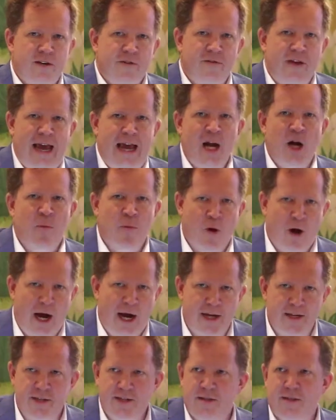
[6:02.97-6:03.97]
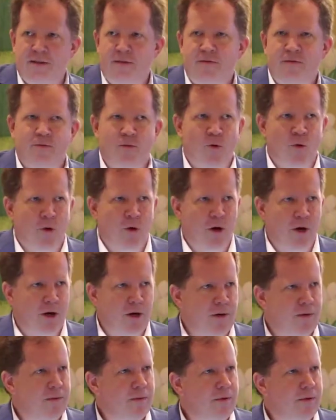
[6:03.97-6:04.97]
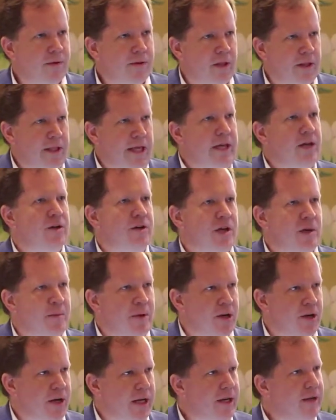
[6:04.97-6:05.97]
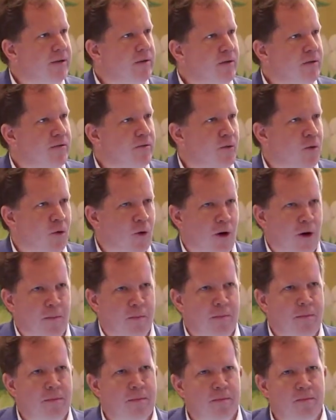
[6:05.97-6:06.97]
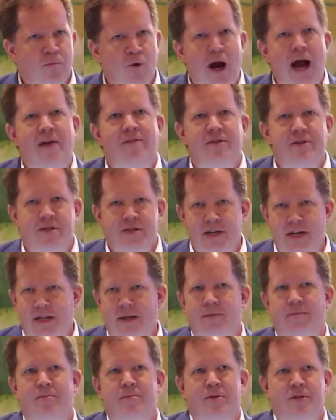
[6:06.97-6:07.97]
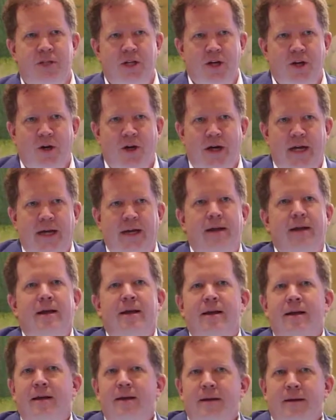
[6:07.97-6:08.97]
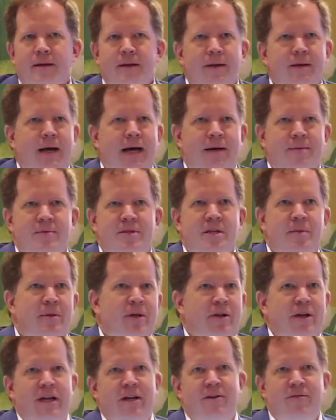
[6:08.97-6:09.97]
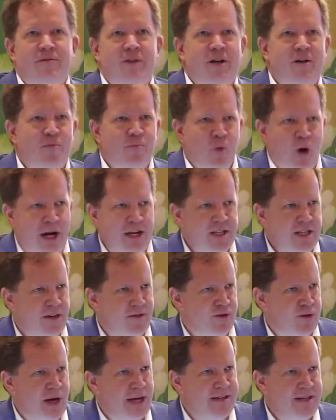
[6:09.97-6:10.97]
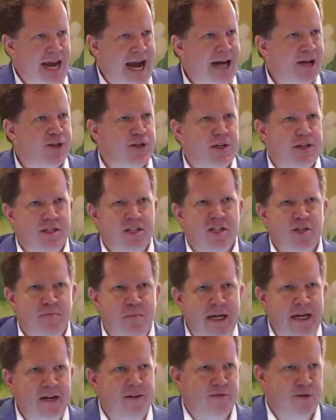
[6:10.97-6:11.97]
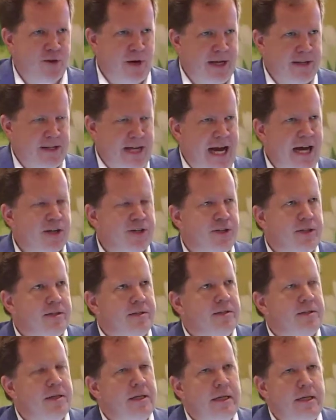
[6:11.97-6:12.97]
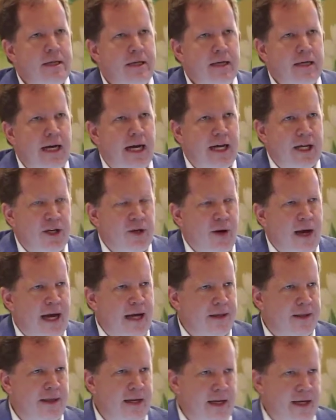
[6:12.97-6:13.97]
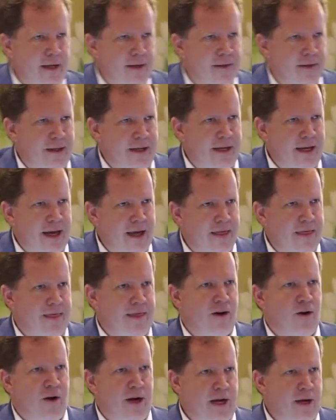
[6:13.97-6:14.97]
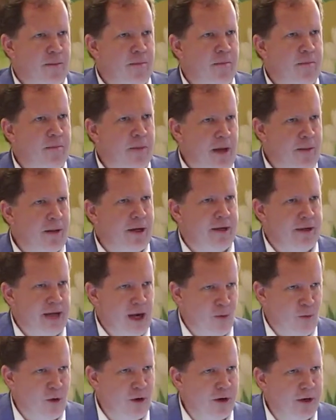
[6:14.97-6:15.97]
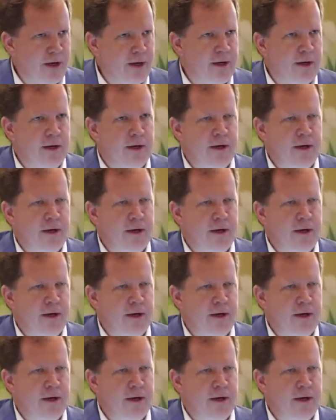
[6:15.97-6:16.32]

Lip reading: of enterprise, for the legal community, for privacy, security, stability of pricing of transactions, speed of transactions, you had the Ethereum public network,